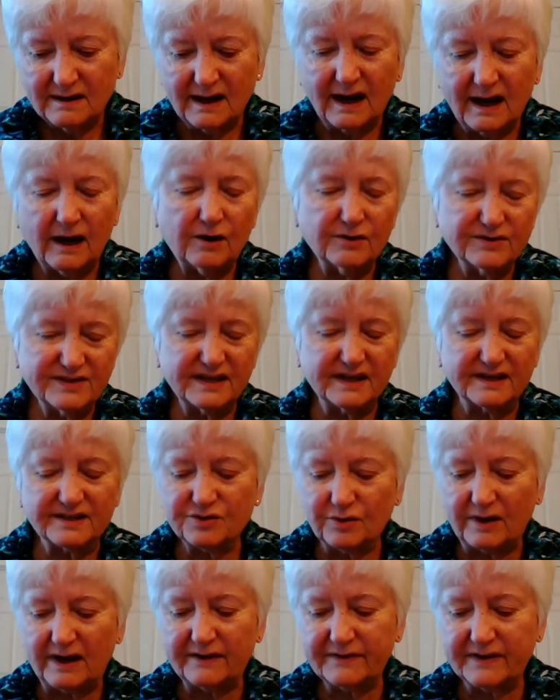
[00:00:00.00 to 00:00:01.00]
how sex
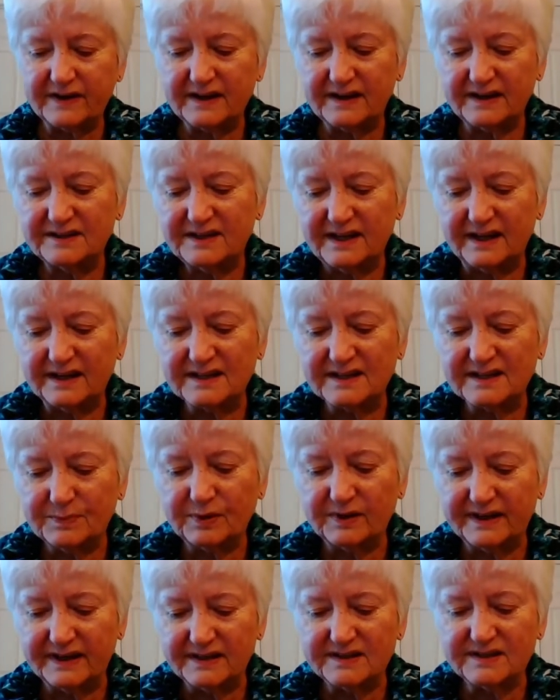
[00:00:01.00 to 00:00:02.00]
trafficking takes
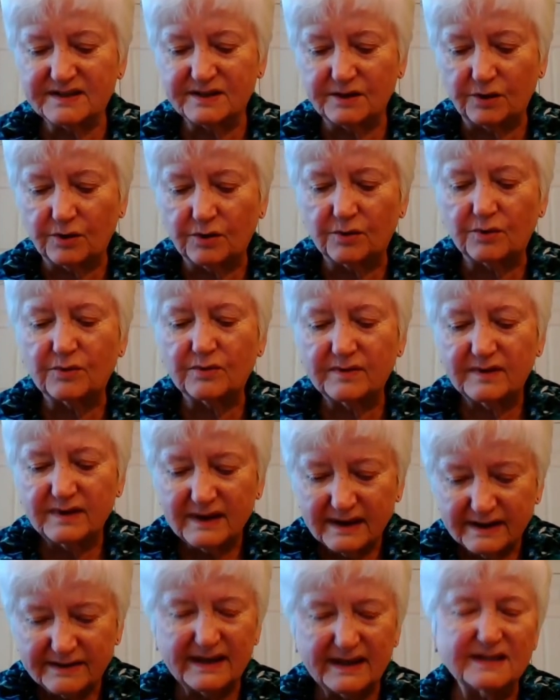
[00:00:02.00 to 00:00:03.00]
place. So
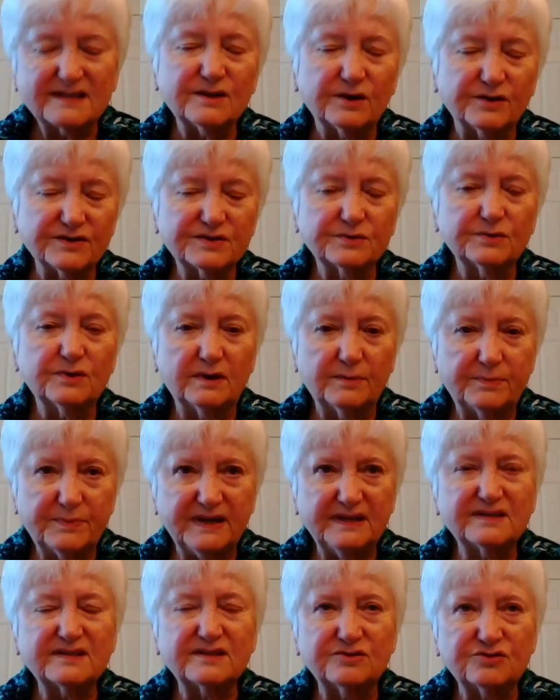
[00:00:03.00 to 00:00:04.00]
that's also a
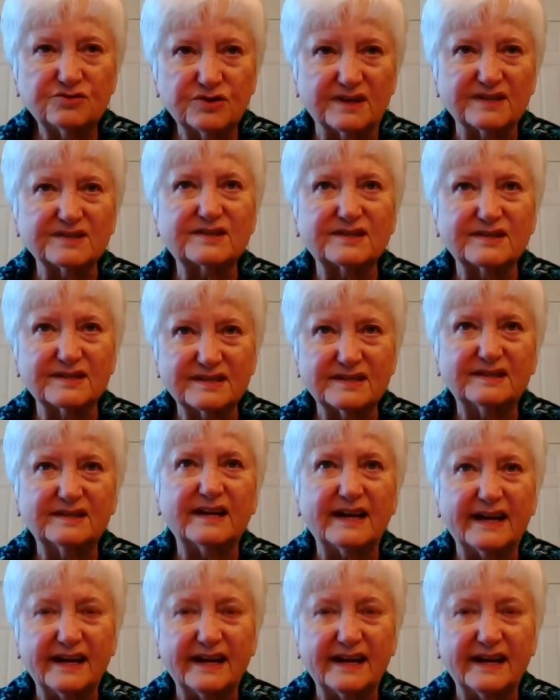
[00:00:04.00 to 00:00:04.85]
peace and justice and